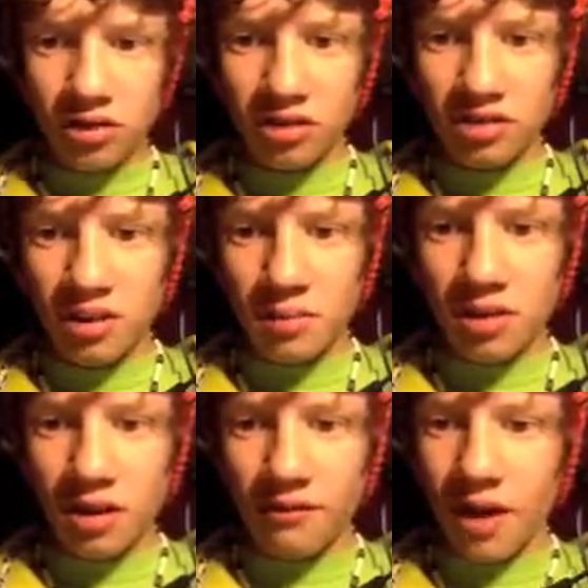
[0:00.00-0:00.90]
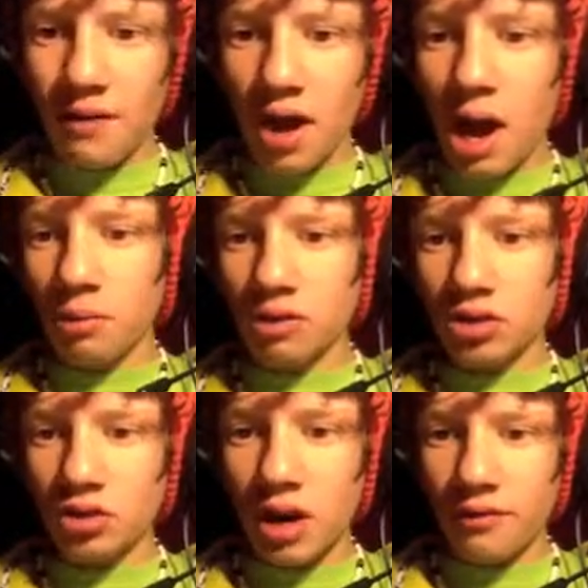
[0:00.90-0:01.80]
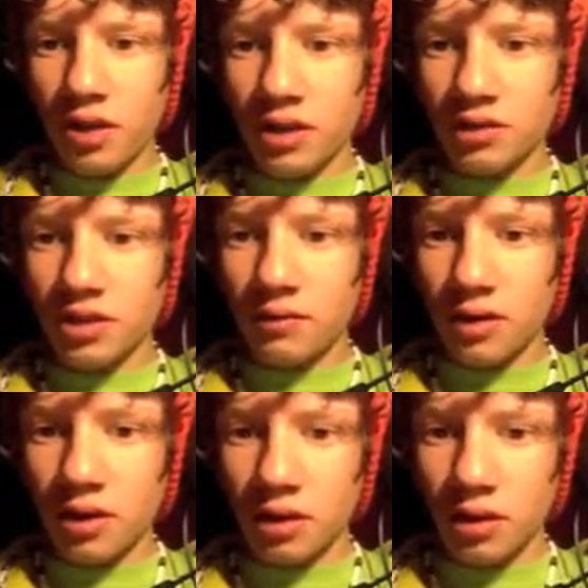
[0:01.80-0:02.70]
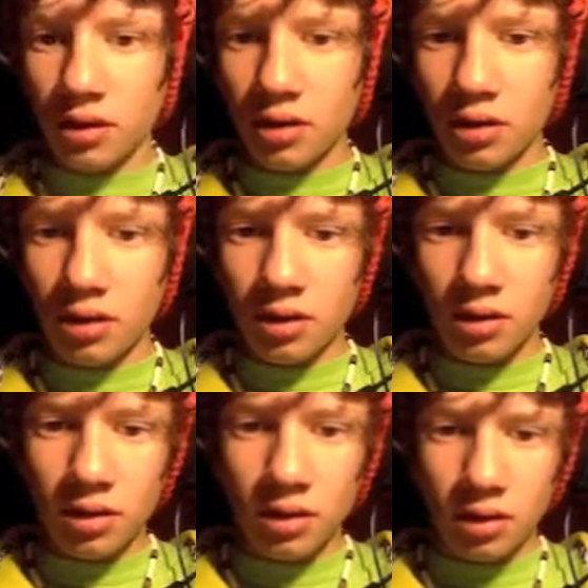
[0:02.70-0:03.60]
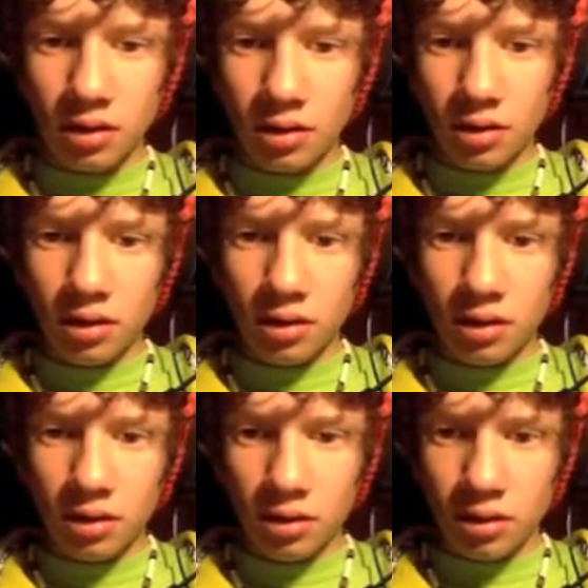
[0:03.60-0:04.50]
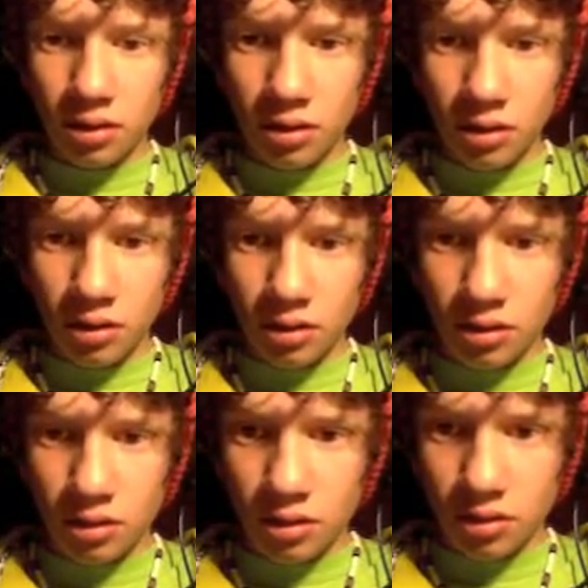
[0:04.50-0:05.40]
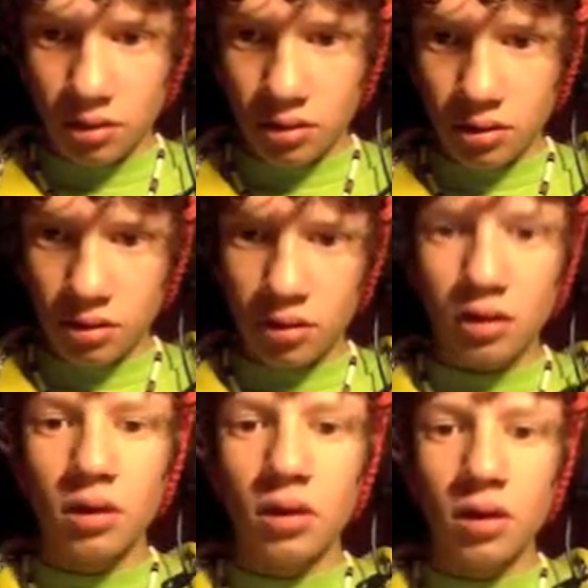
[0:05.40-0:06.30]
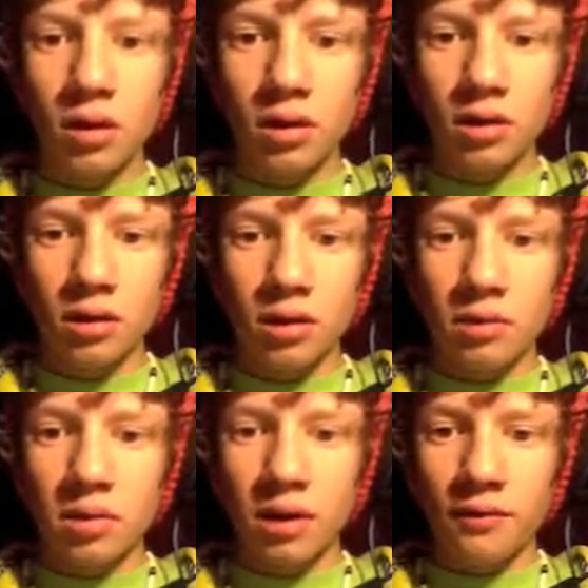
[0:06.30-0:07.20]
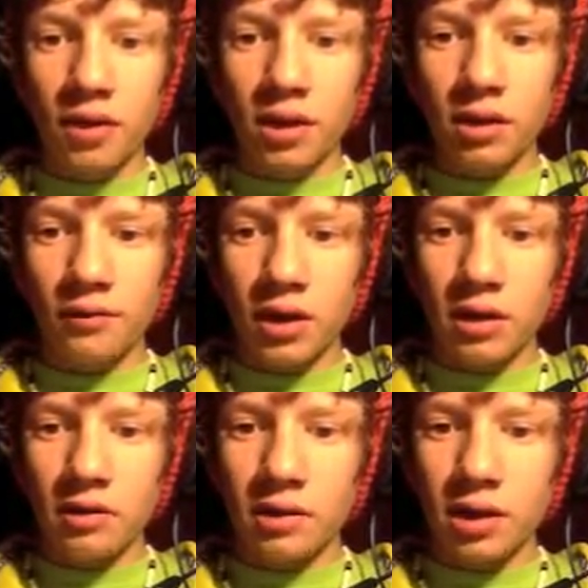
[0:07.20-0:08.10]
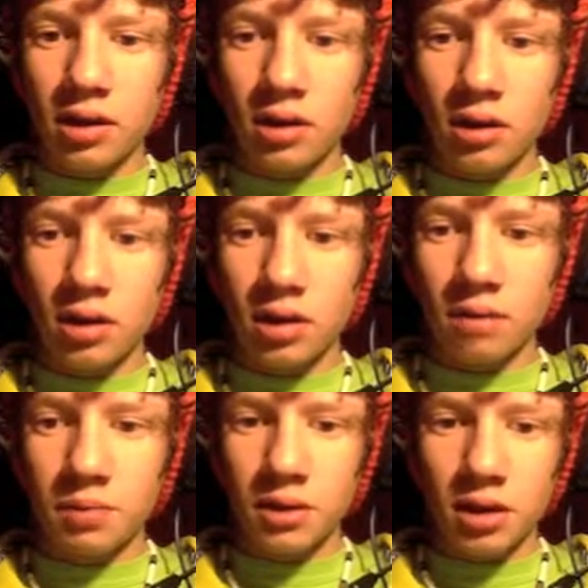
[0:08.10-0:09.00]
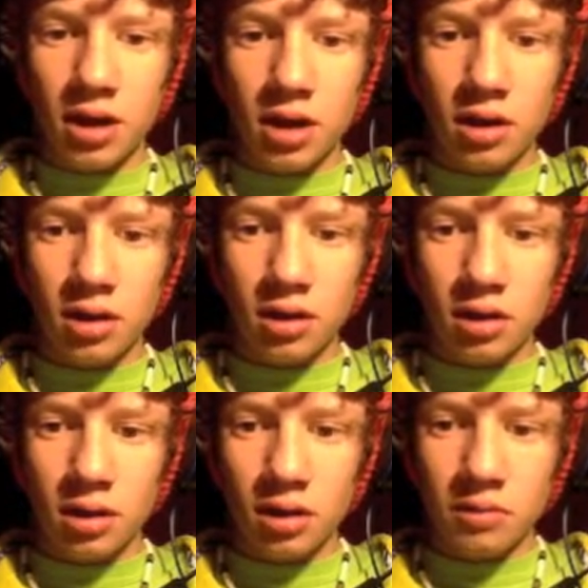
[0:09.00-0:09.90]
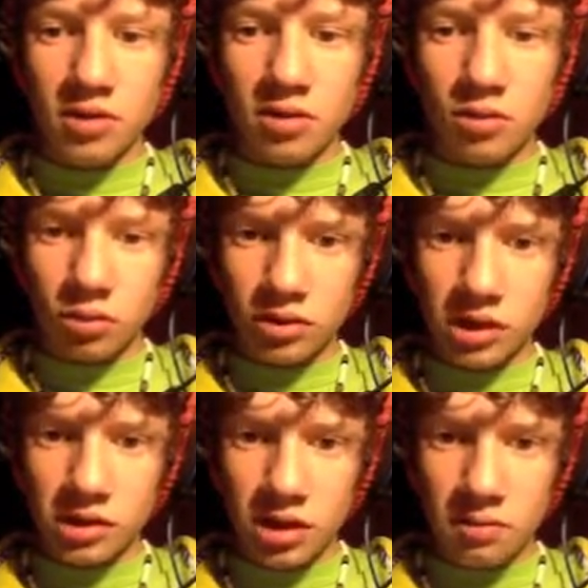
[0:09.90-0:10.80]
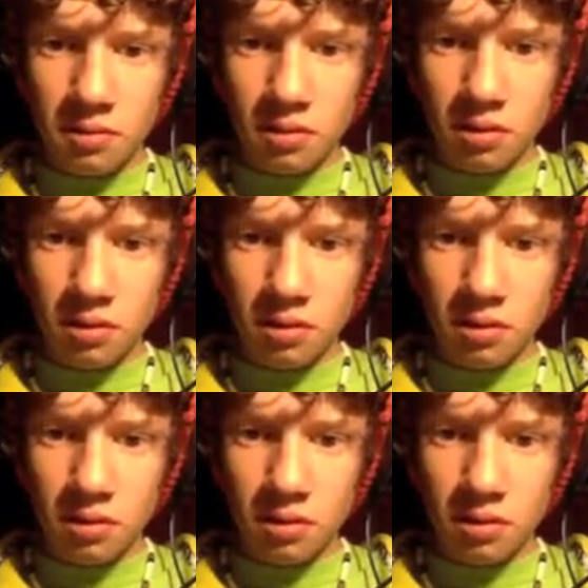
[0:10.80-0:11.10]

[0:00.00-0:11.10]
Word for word: going to take me like five hours to try to find that TV. And then you're finally going to find it. And you're freaking... Then I'm going to finally find it, and I'd be like, it was here the whole entire time?